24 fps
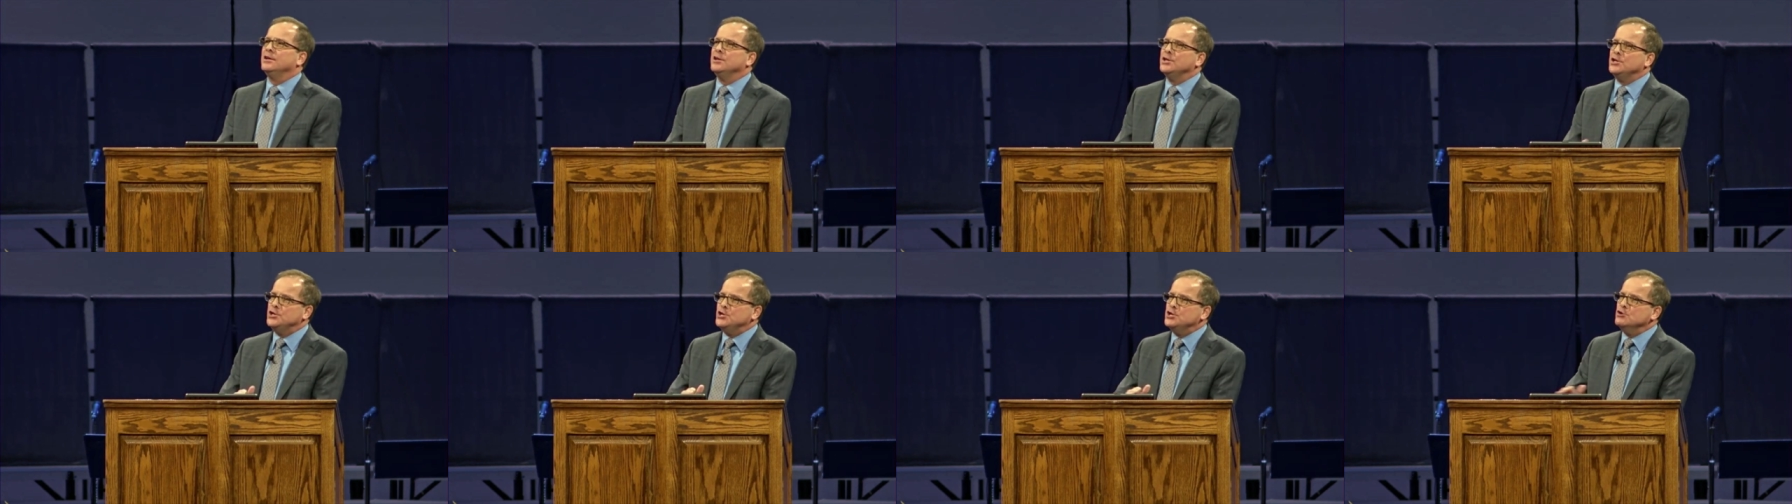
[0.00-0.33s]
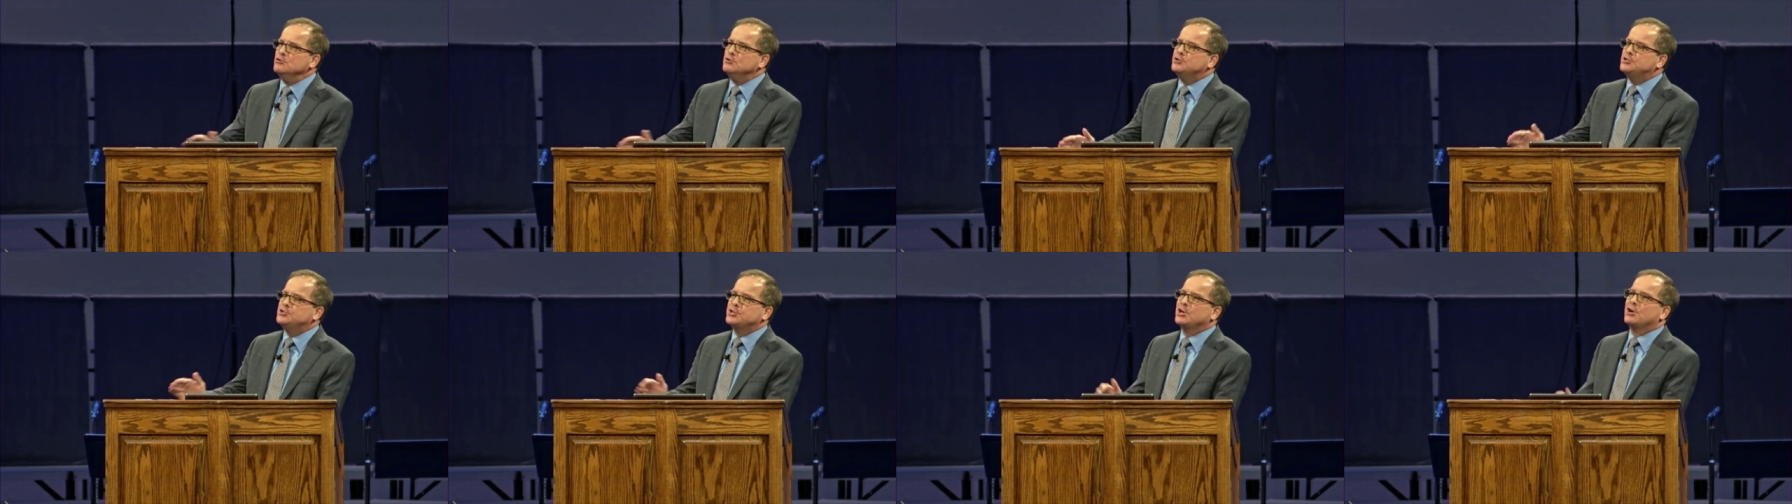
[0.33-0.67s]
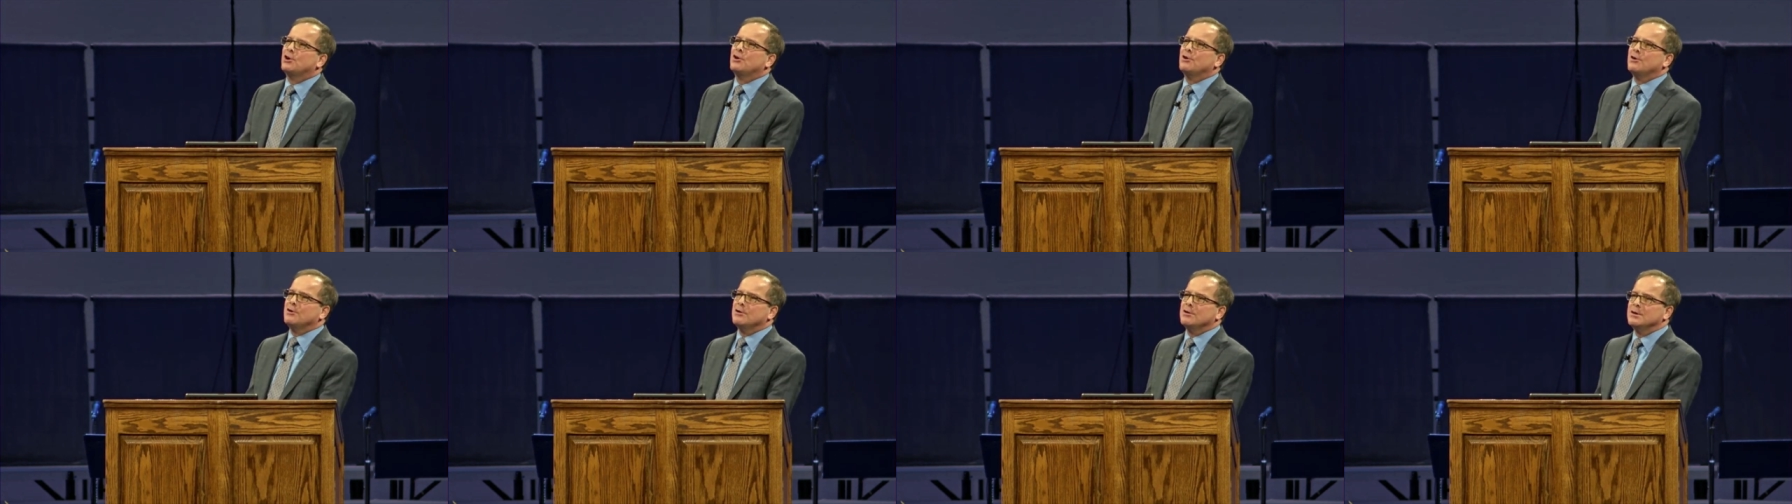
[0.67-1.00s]
you
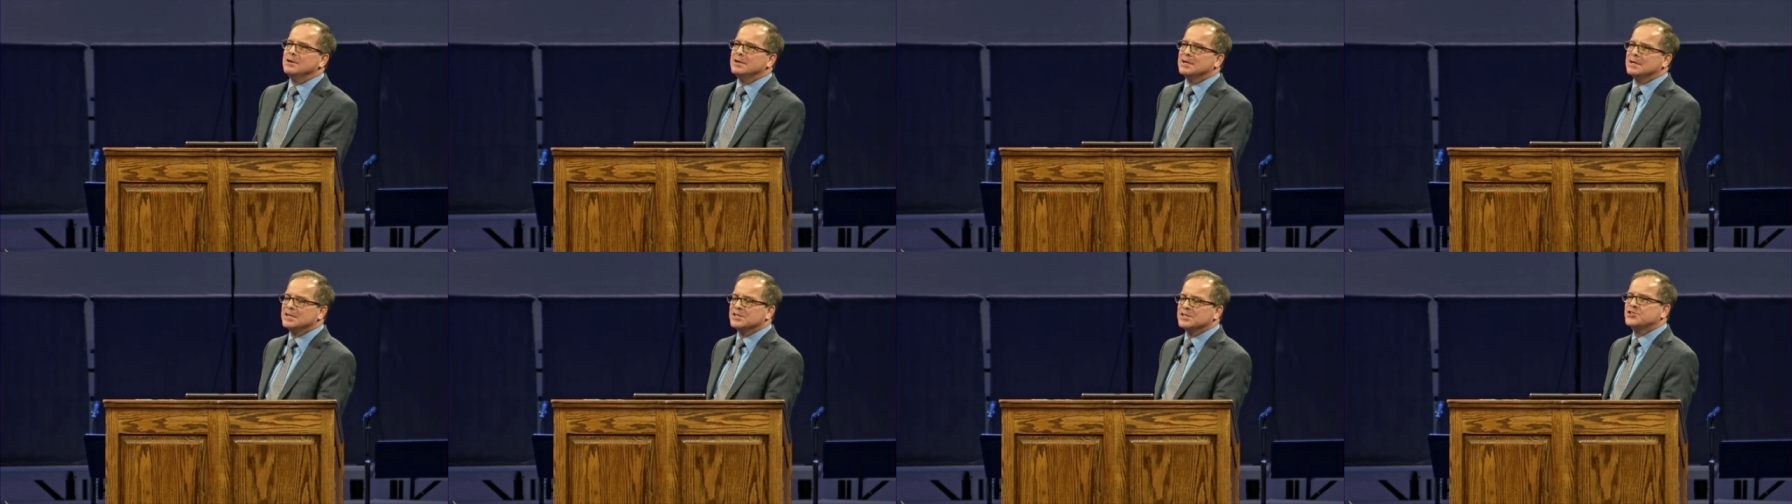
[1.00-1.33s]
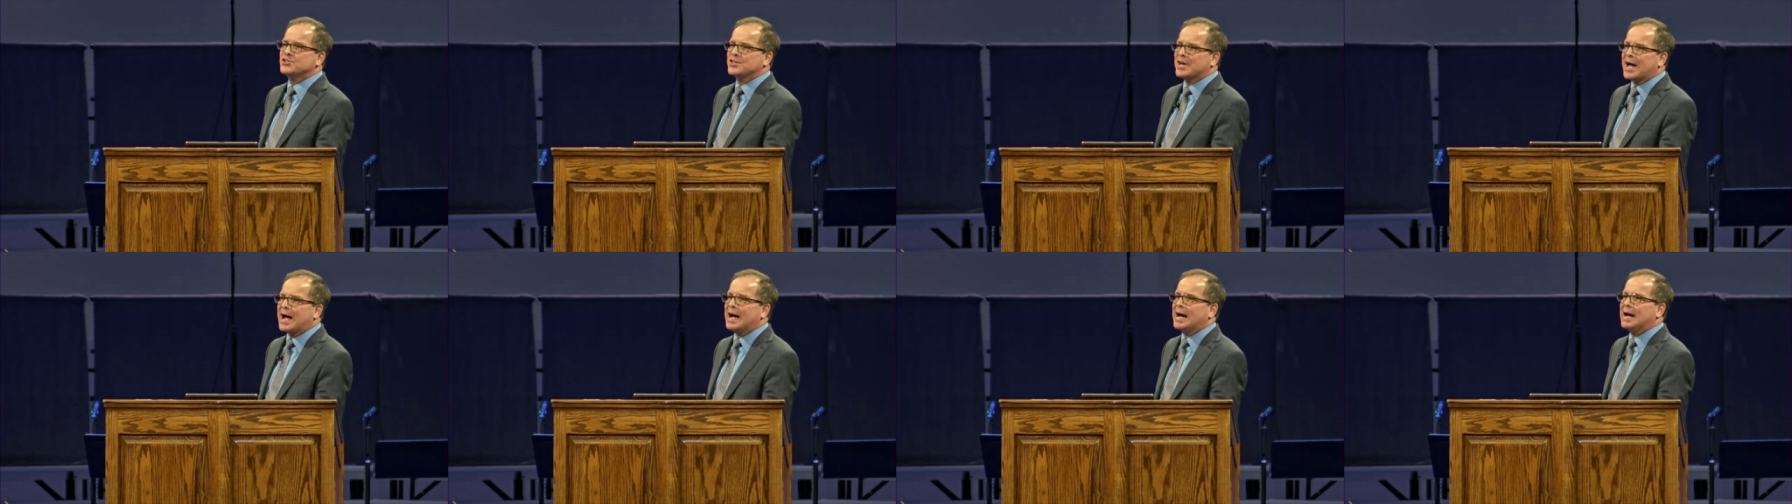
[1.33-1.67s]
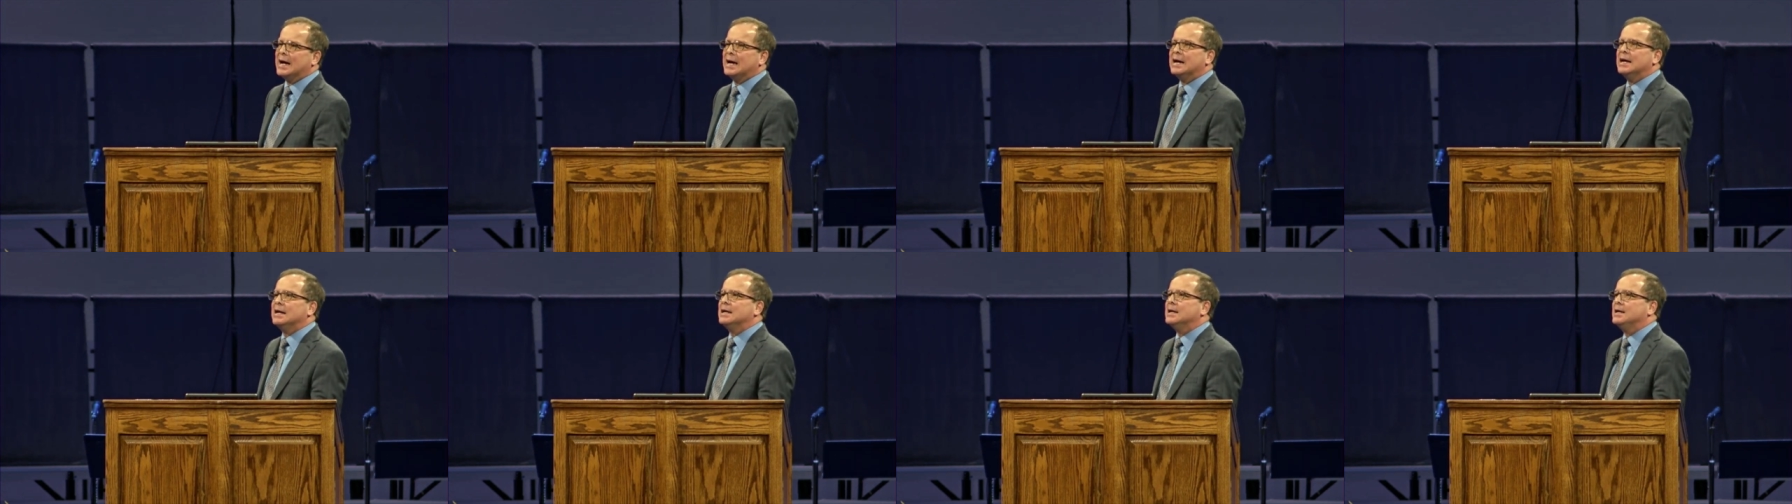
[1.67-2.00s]
turned
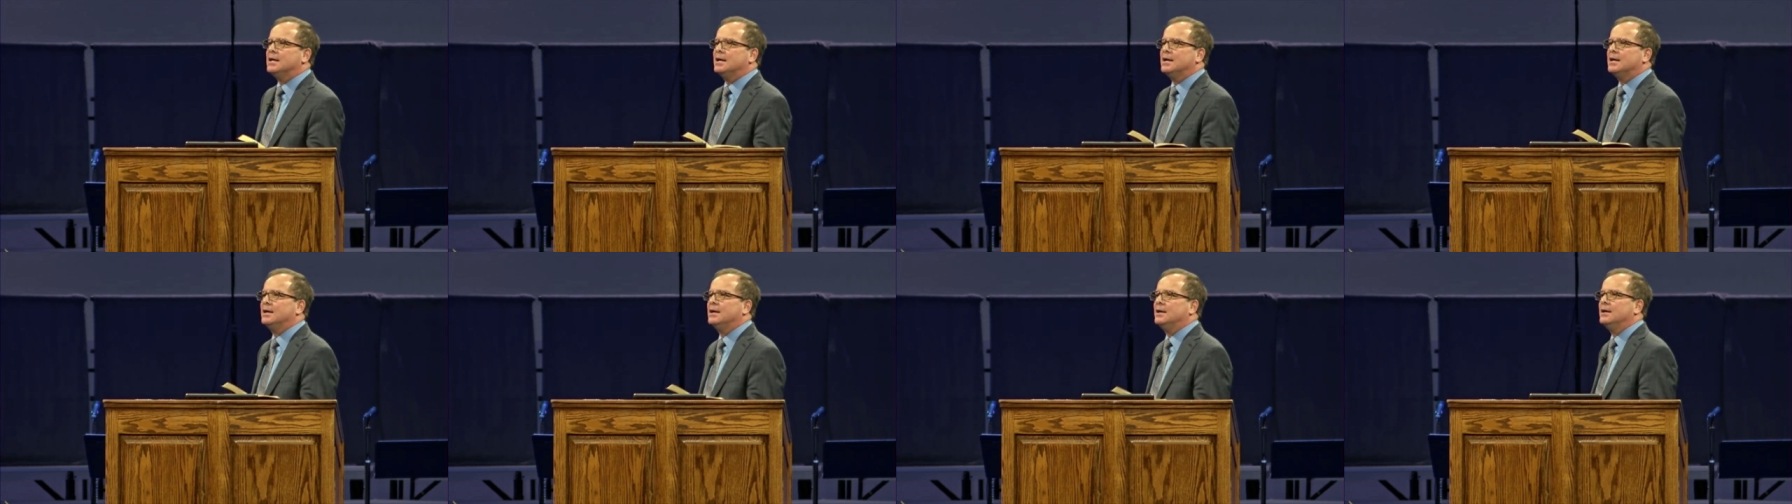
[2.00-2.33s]
aside,